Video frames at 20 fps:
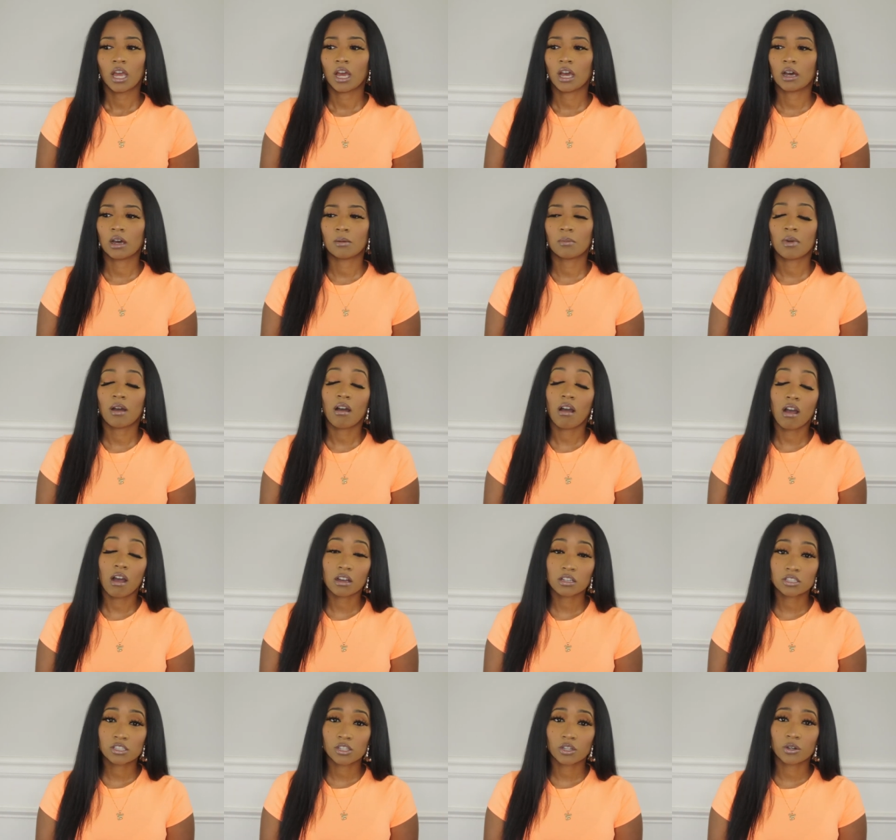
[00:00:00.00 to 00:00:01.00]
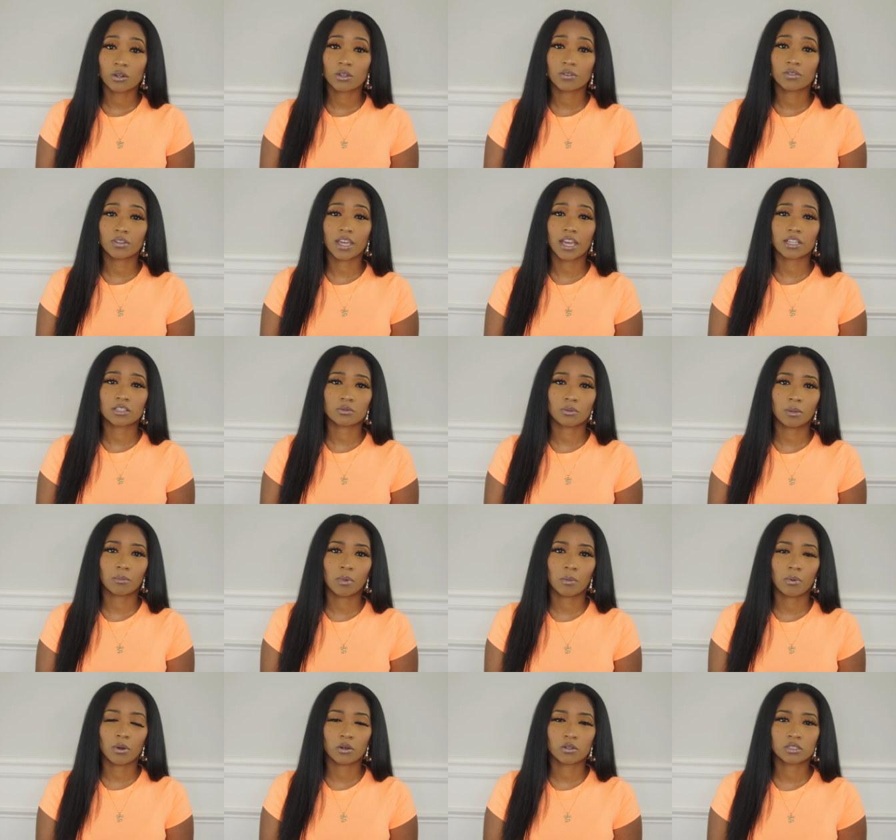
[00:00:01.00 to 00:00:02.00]
Also, if you guys read
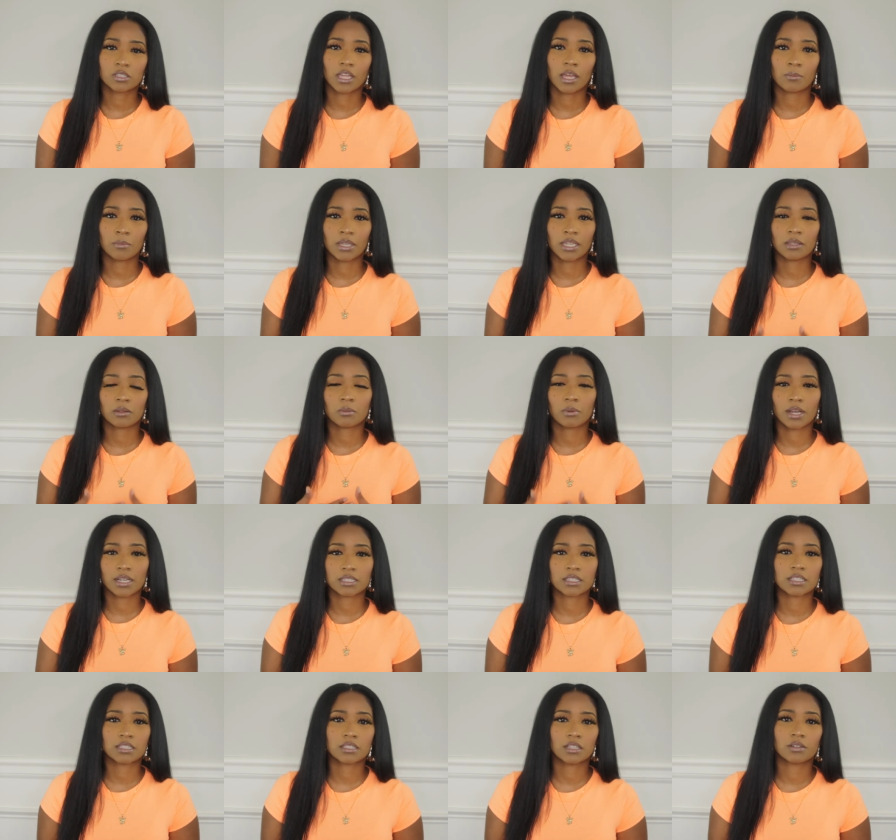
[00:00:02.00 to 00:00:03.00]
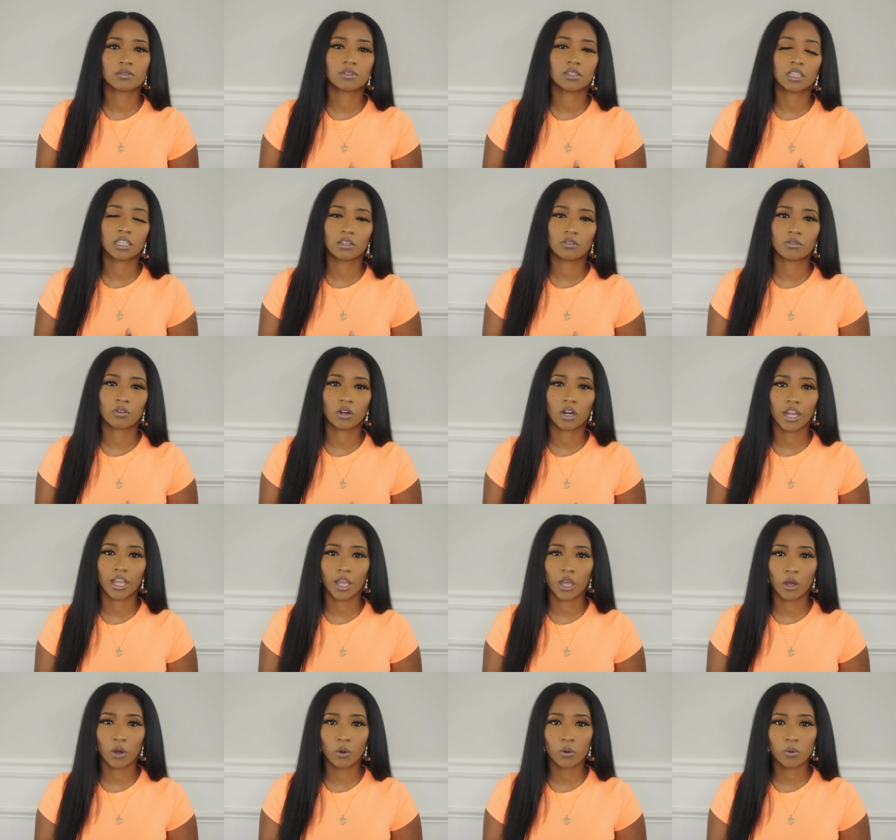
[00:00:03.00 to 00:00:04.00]
my post, I'm in the process of looking for a
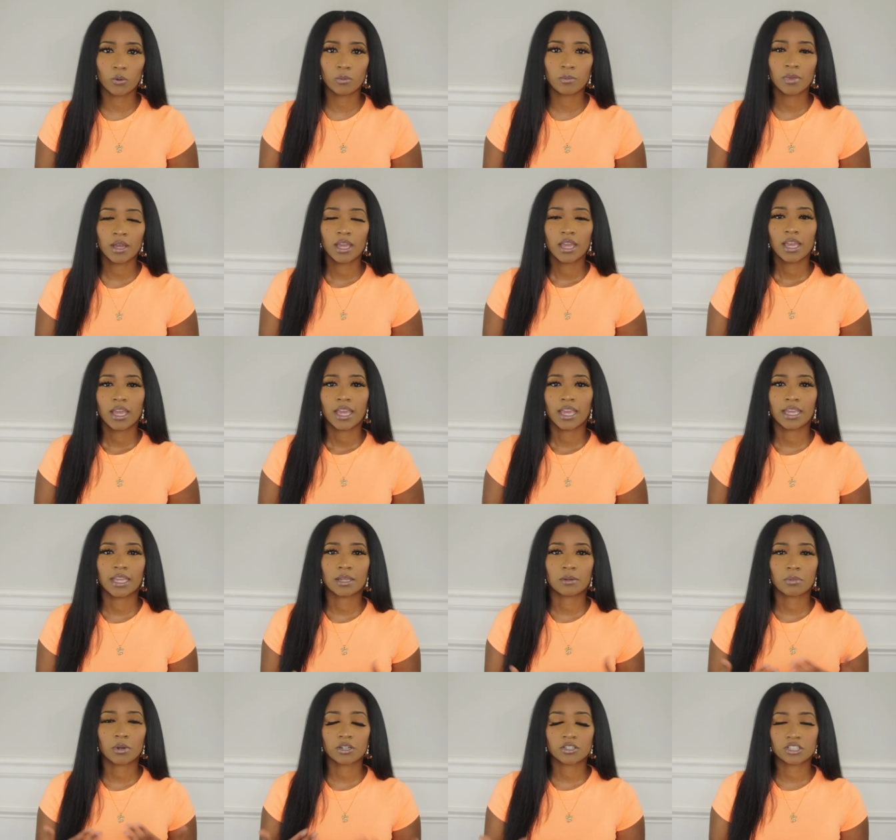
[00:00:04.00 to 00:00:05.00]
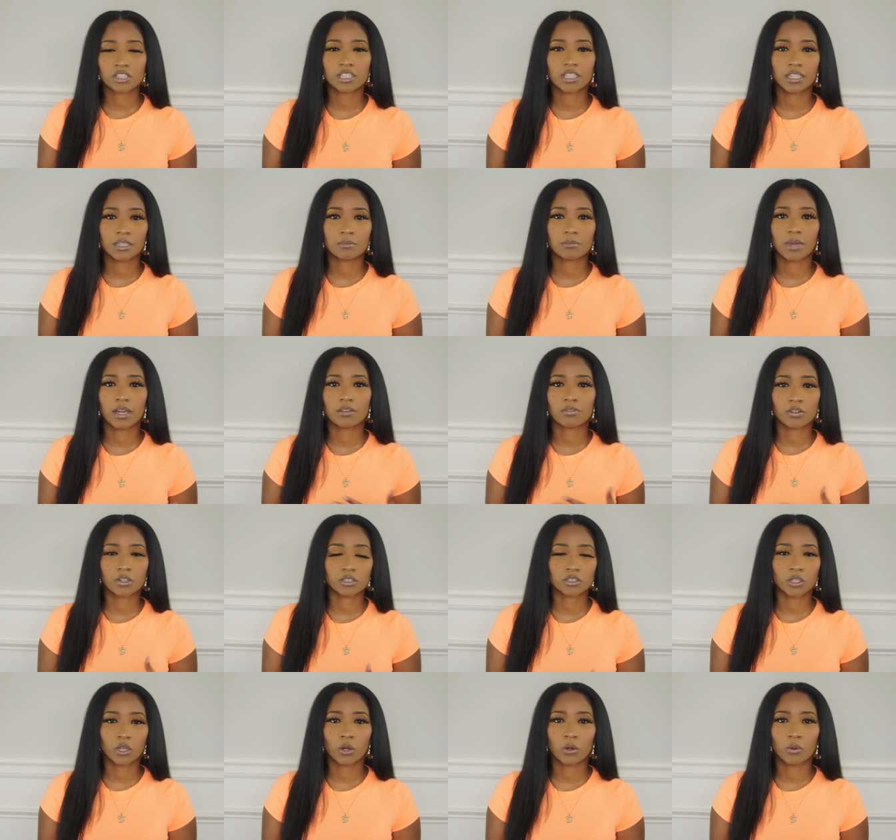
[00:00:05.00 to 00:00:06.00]
home and purchasing my
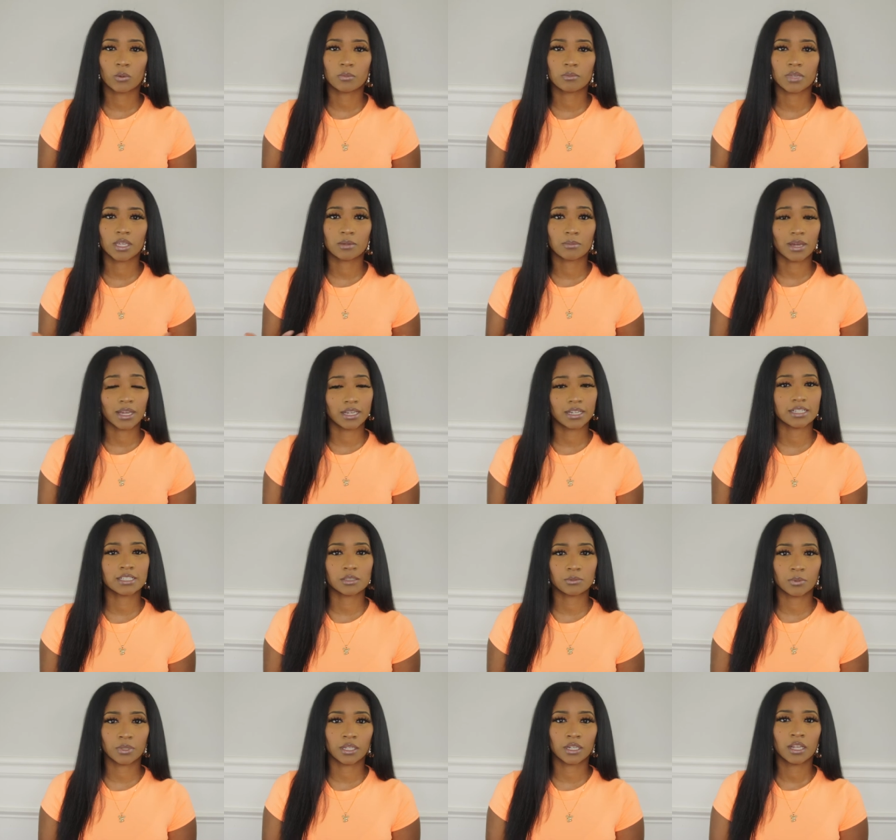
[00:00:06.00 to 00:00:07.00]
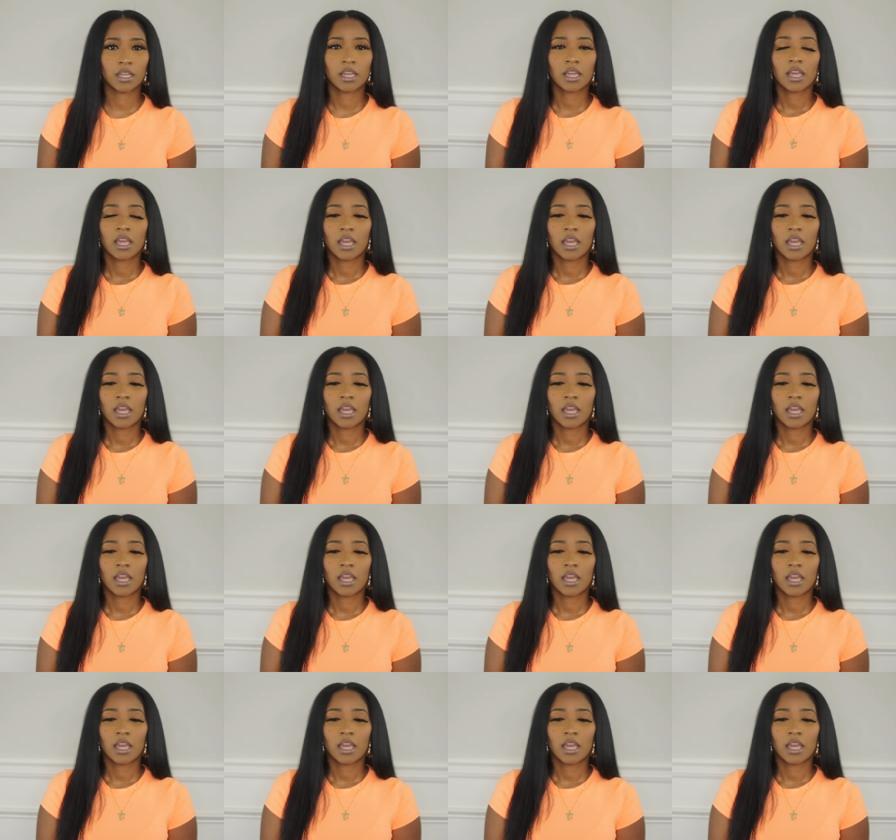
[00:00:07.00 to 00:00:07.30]
first home, me and my husband,